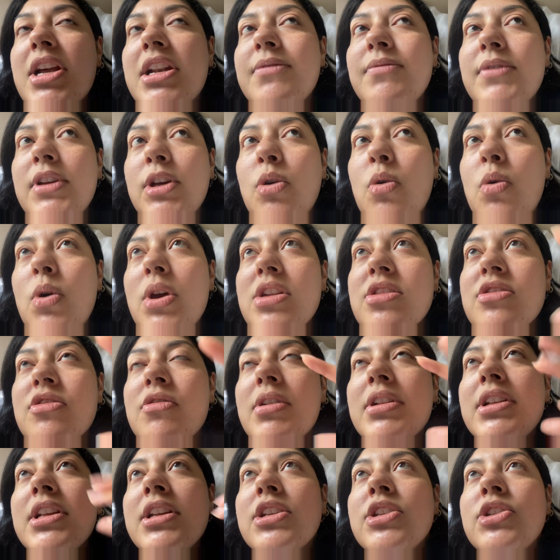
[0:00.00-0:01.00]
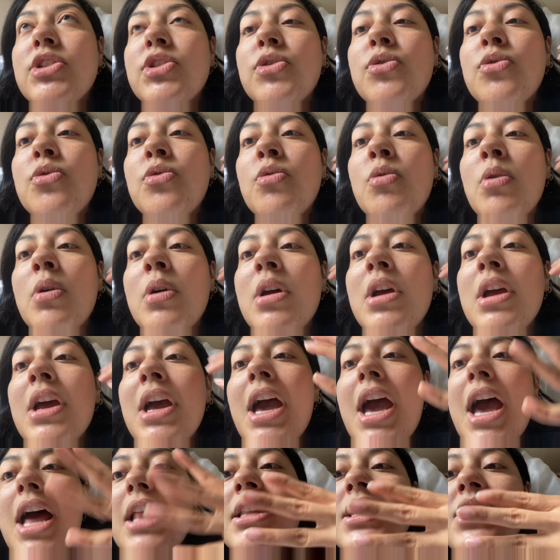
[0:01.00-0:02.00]
even going. So I need to do
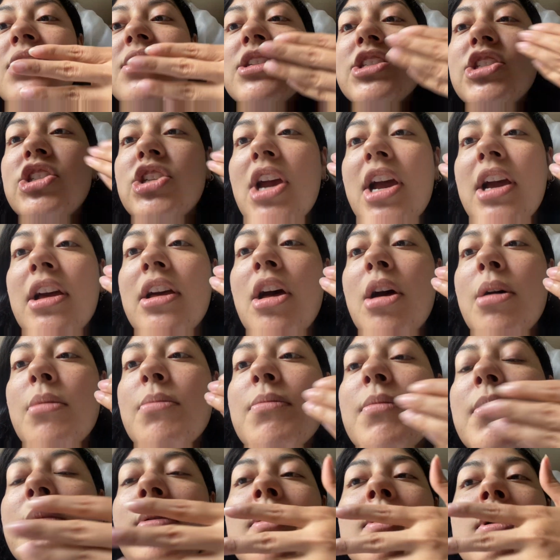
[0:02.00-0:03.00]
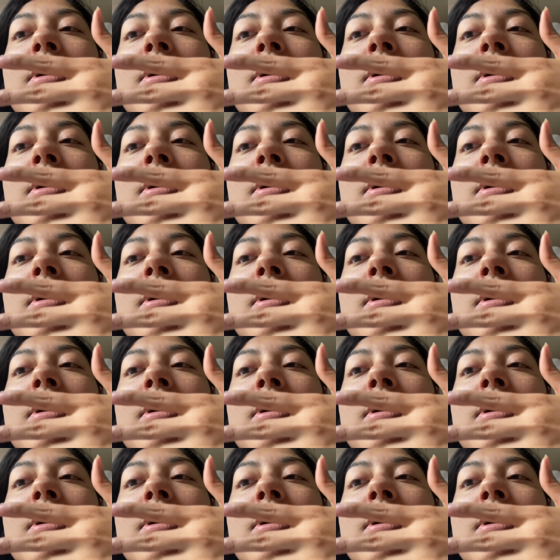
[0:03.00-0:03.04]
at least a checkup,